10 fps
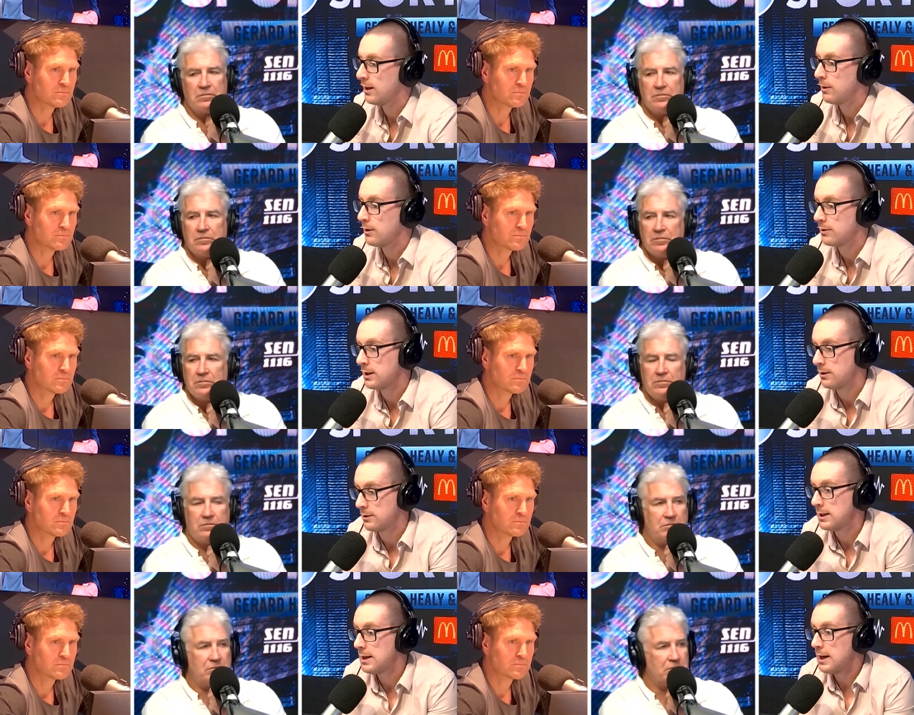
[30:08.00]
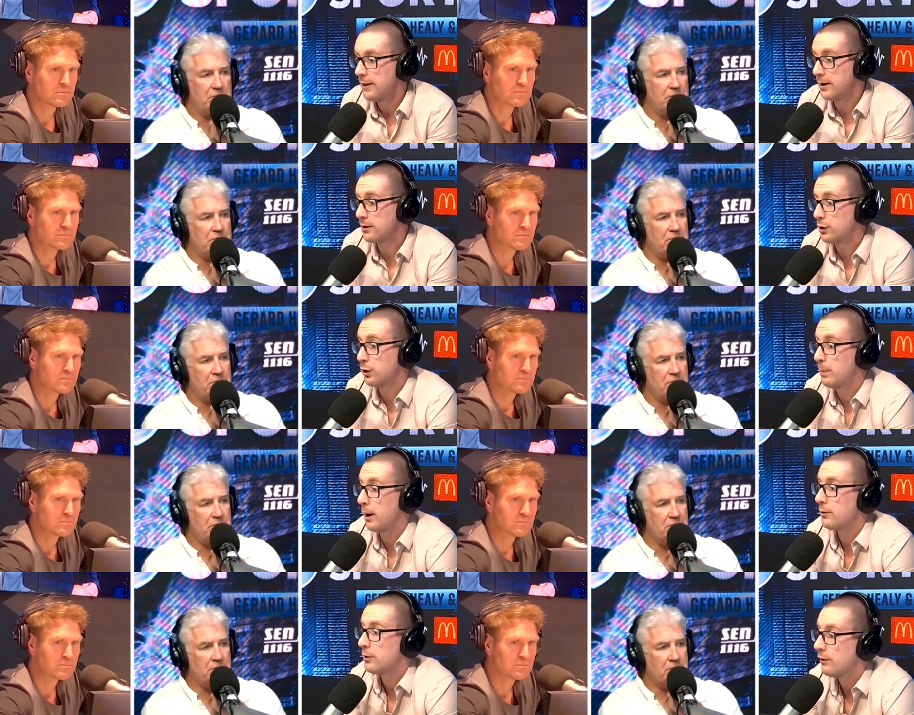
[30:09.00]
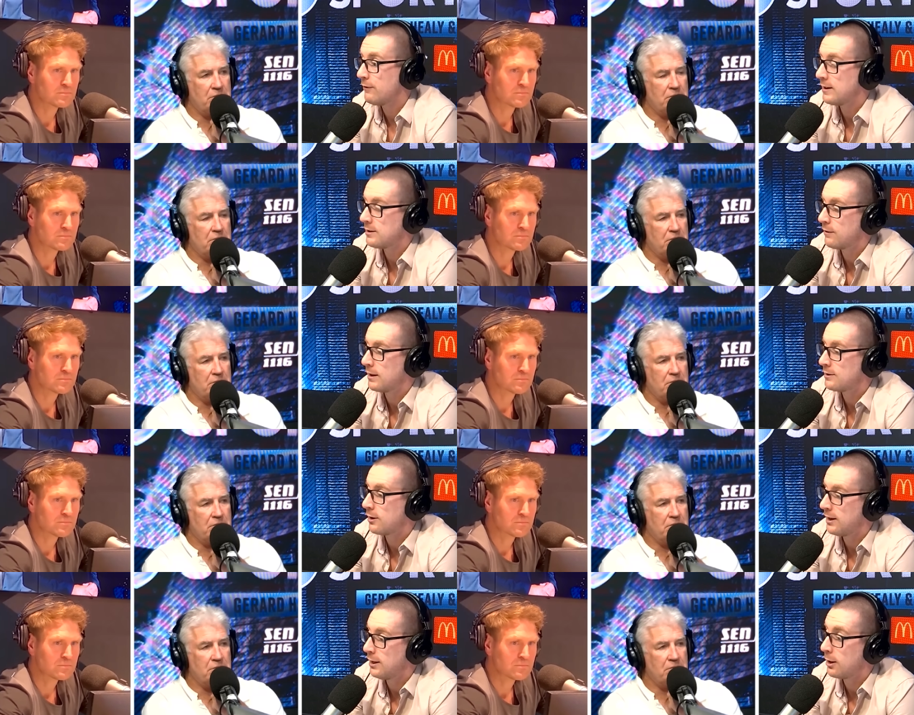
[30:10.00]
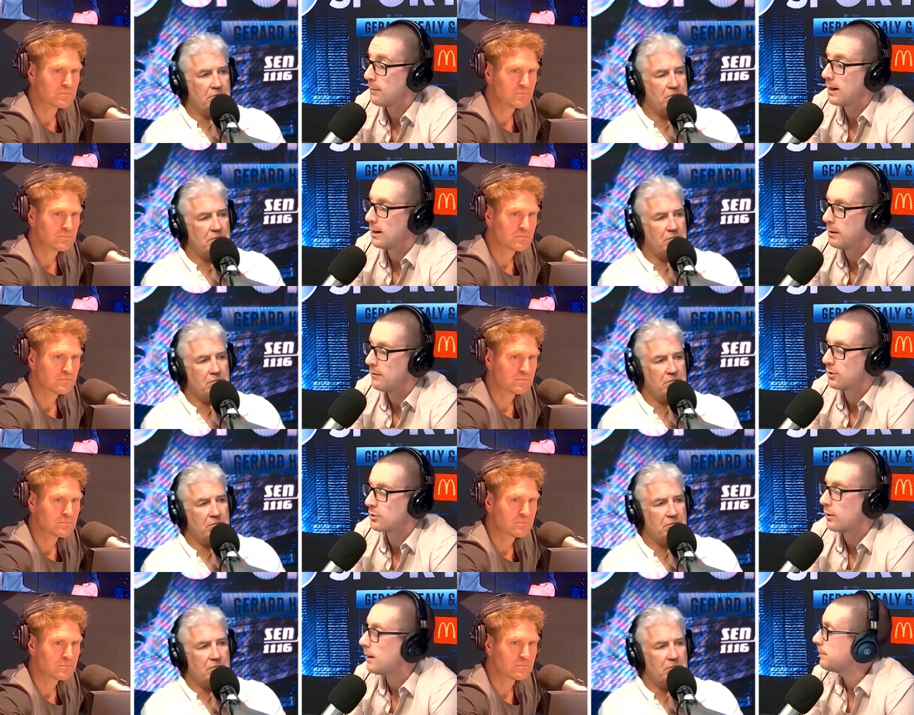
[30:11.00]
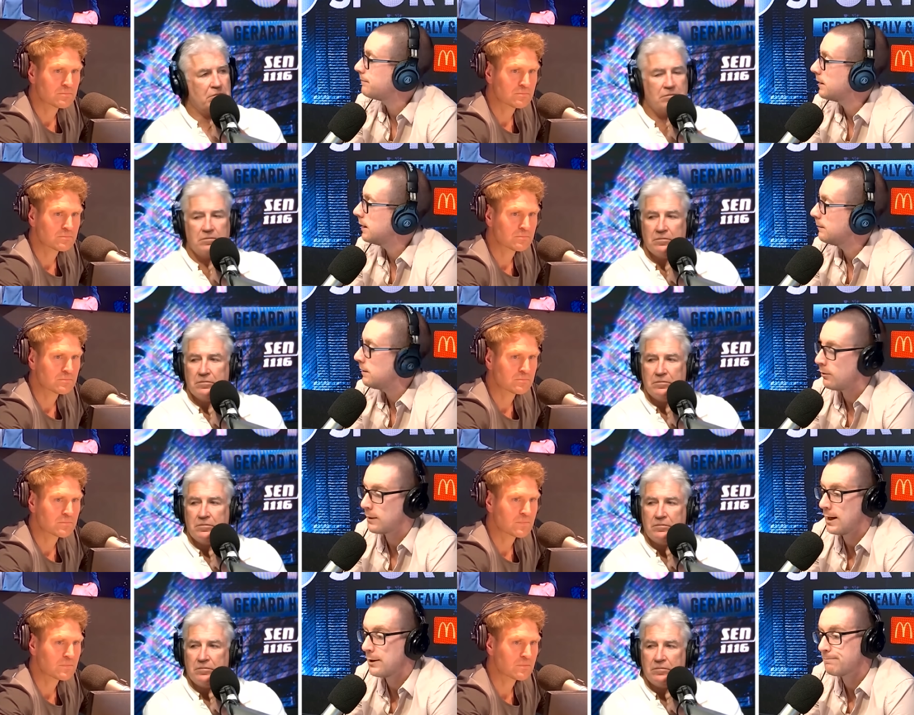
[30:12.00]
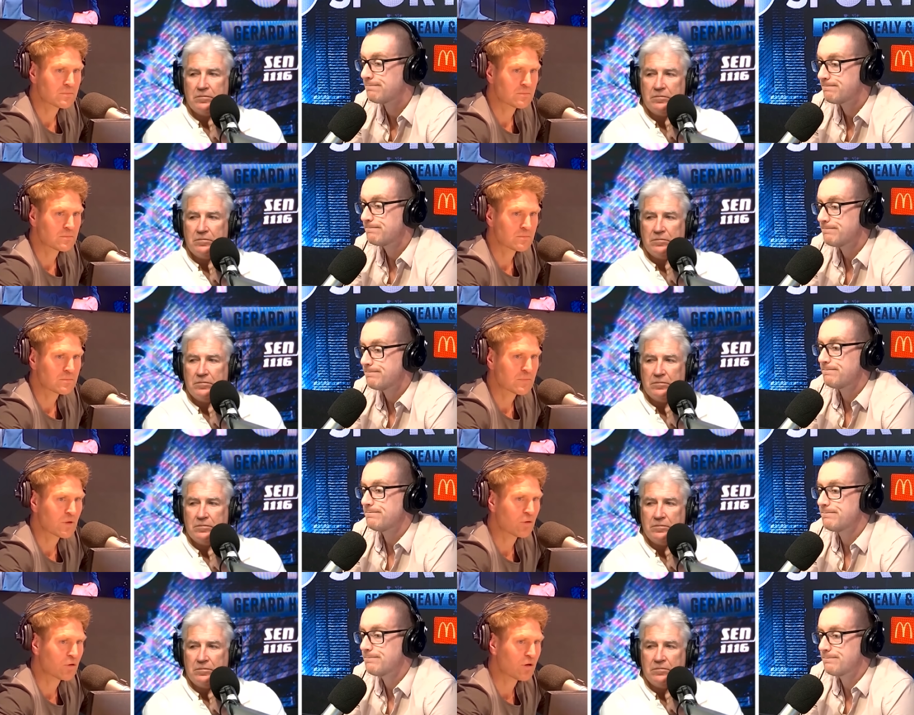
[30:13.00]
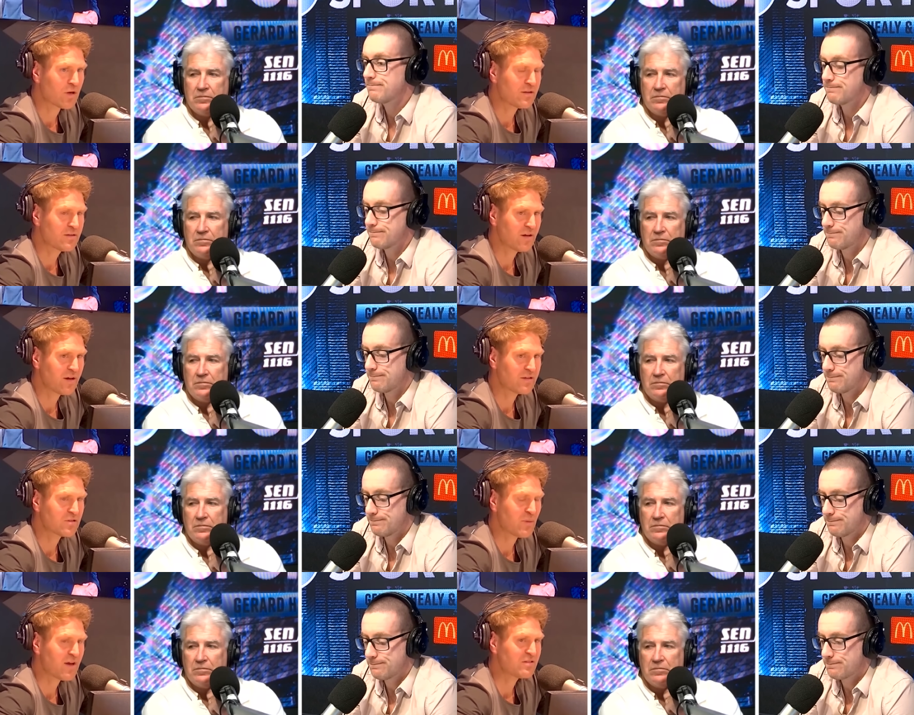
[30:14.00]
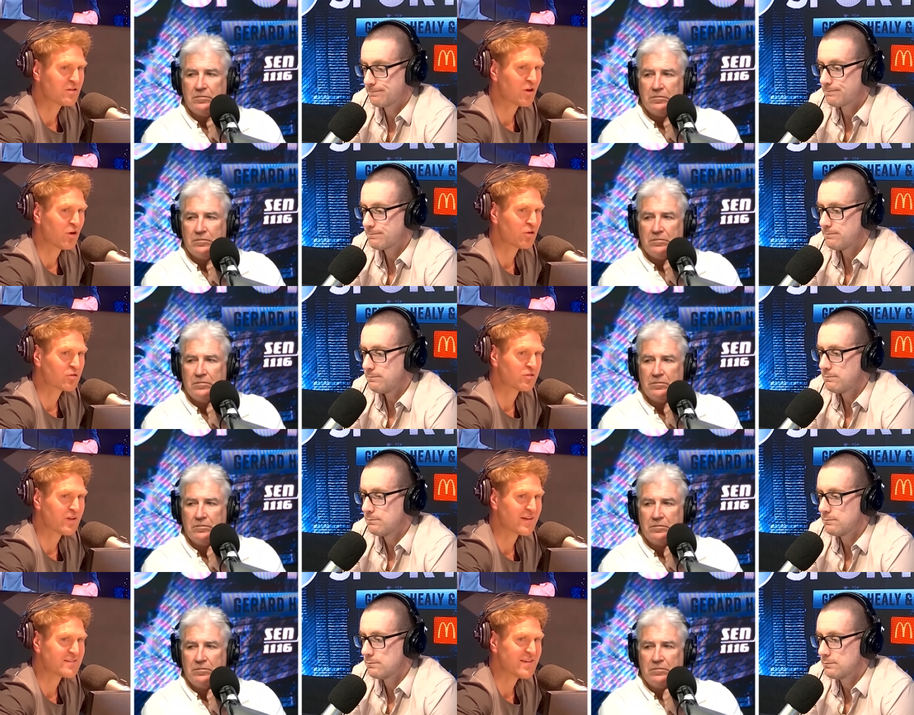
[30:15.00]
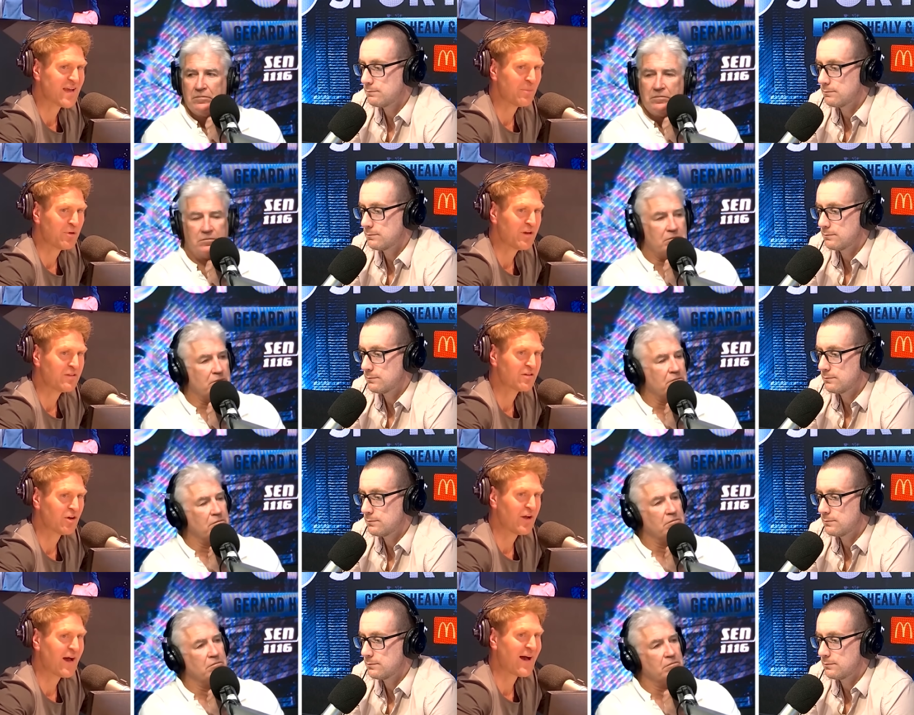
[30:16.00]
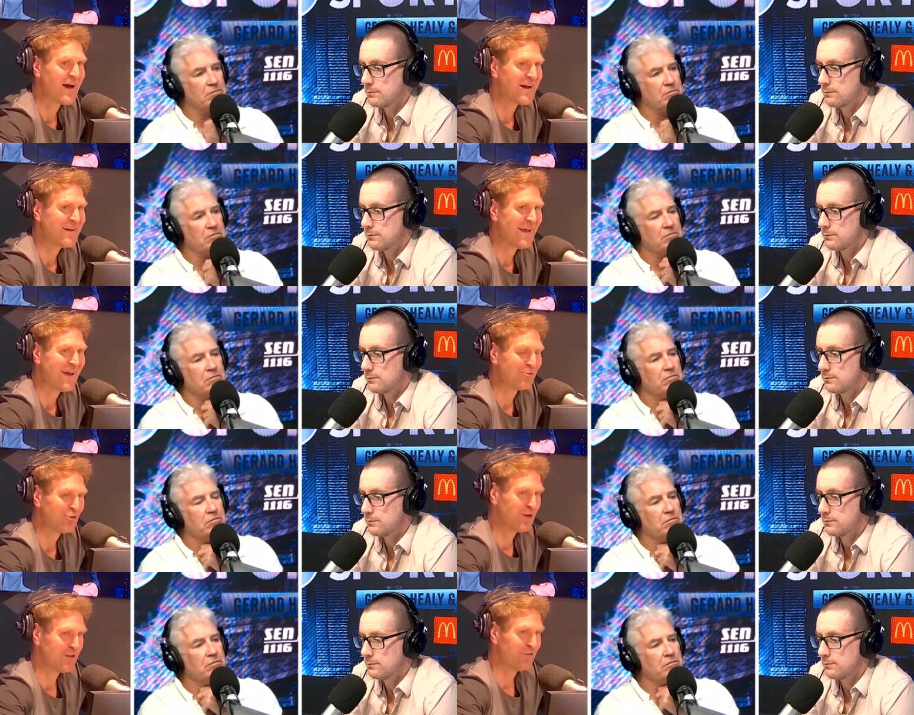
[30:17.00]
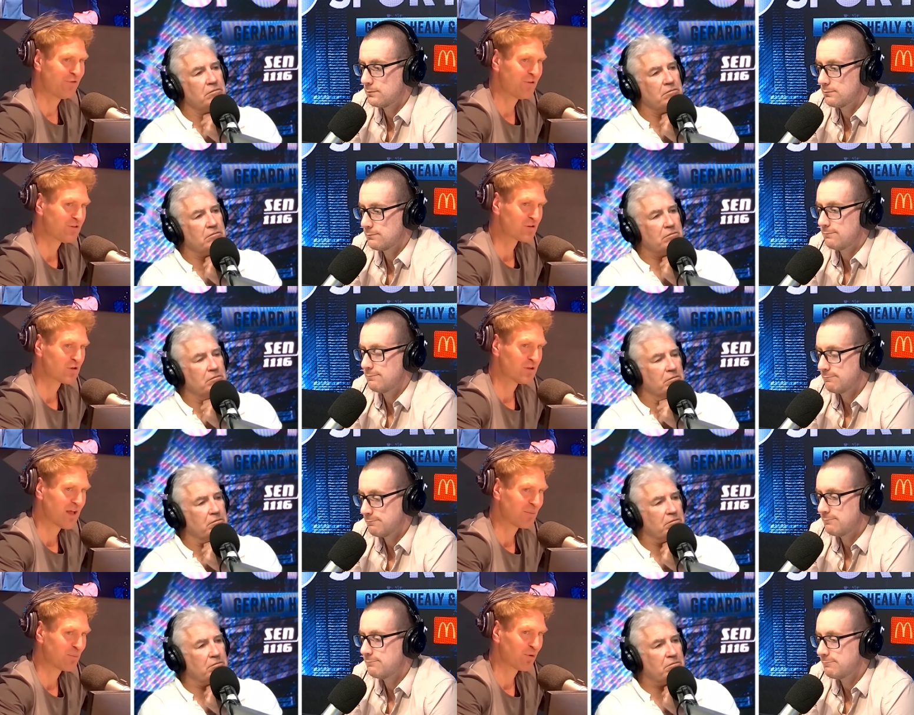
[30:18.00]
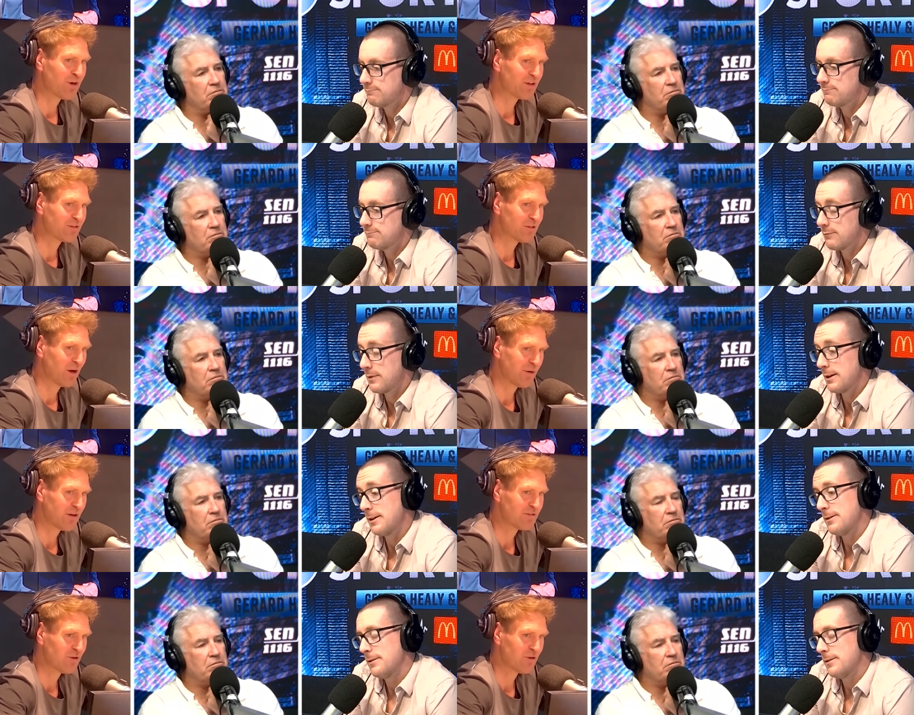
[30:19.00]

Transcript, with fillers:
Speaker 1: affair because they're just they're just too potent offensively. So I think you've got to make it a bit of a scrap um, if I'm Carlton.
Speaker 2: All right. Does Mason Cox and Darcy Cameron need to go hard and really physical at Briggs, knowing